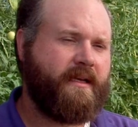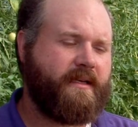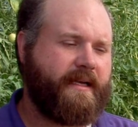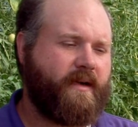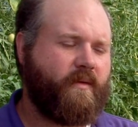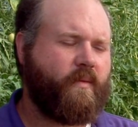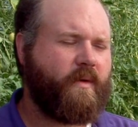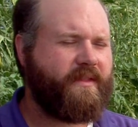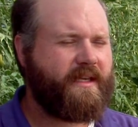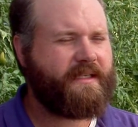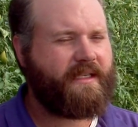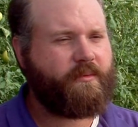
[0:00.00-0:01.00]
Now, one
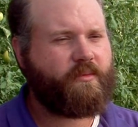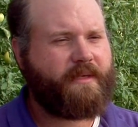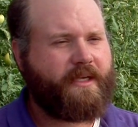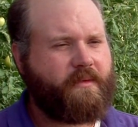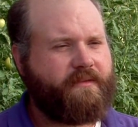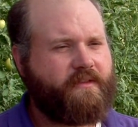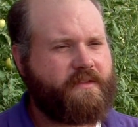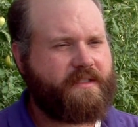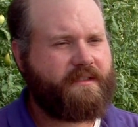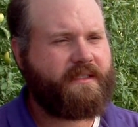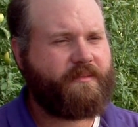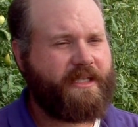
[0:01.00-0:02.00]
thing to keep in mind with
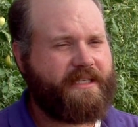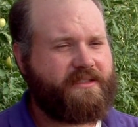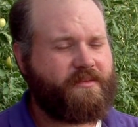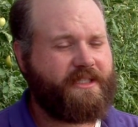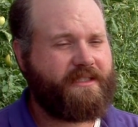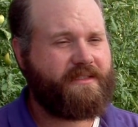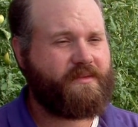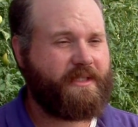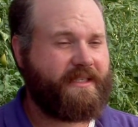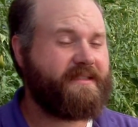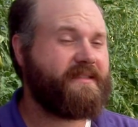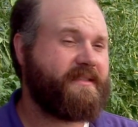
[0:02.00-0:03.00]
fertility management is
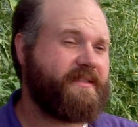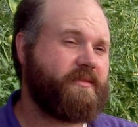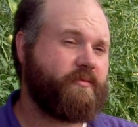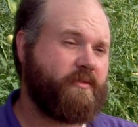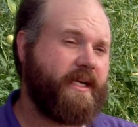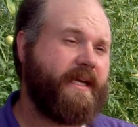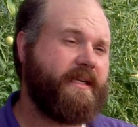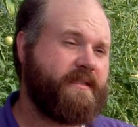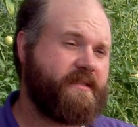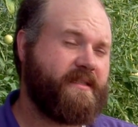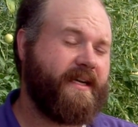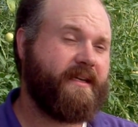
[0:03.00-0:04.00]
because it doesn't rain
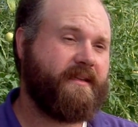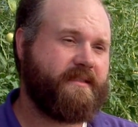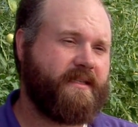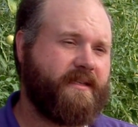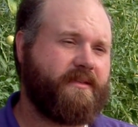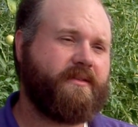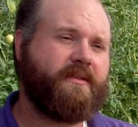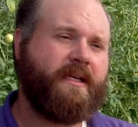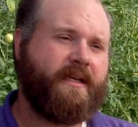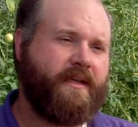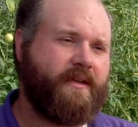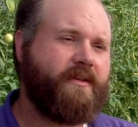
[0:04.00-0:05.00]
inside of the tunnel,
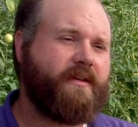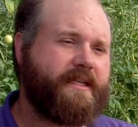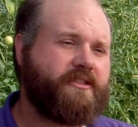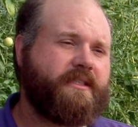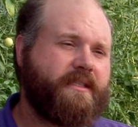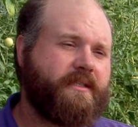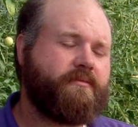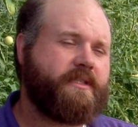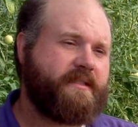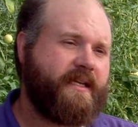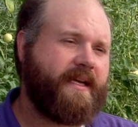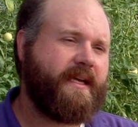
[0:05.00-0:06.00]
you're actually going to
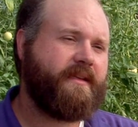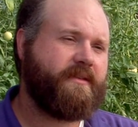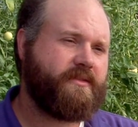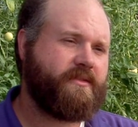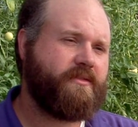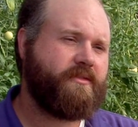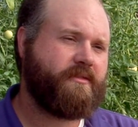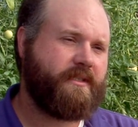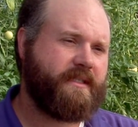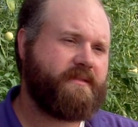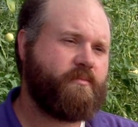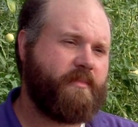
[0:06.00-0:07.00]
retain those
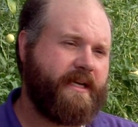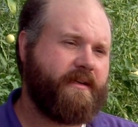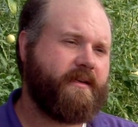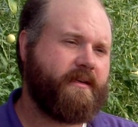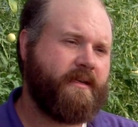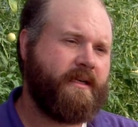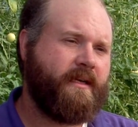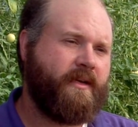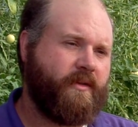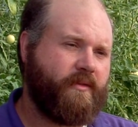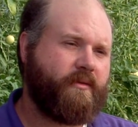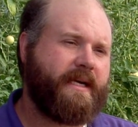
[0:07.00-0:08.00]
nutrients better
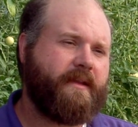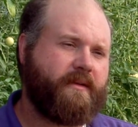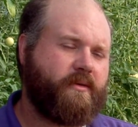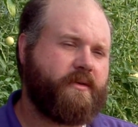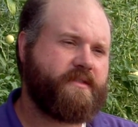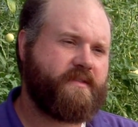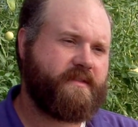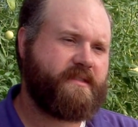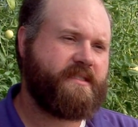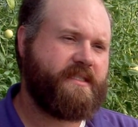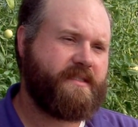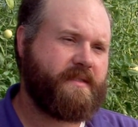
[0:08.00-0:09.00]
throughout the course of the
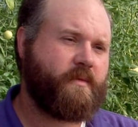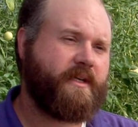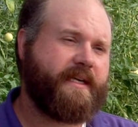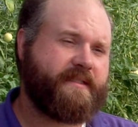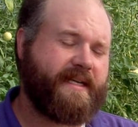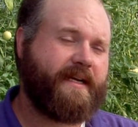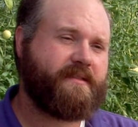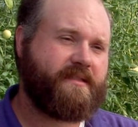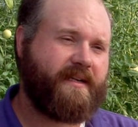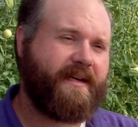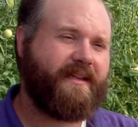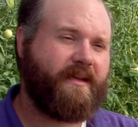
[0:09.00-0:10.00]
season, whereas
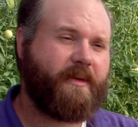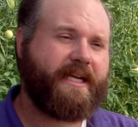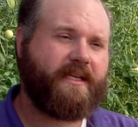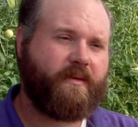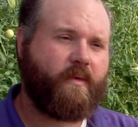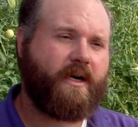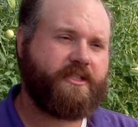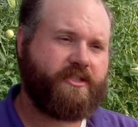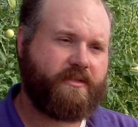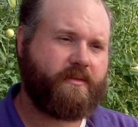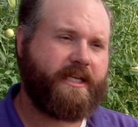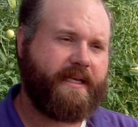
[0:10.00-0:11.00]
outside they might get
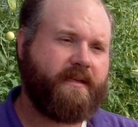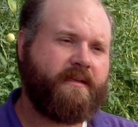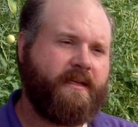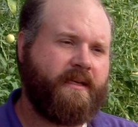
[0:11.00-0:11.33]
washed away.